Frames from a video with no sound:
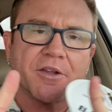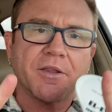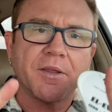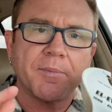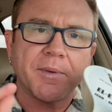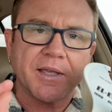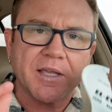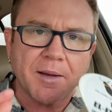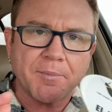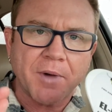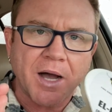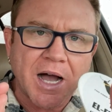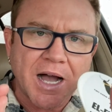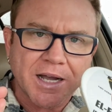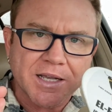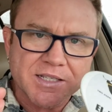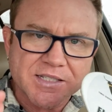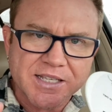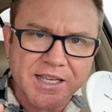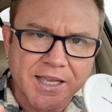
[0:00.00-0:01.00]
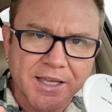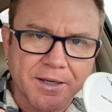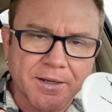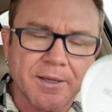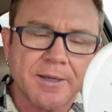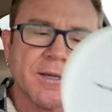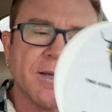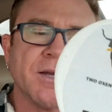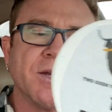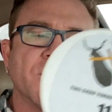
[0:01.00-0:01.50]
they become oxen,
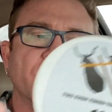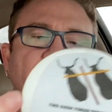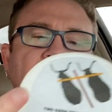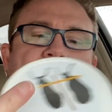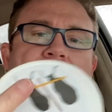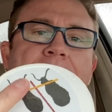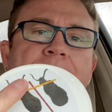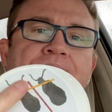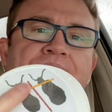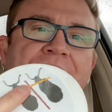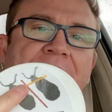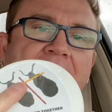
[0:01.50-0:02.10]
right?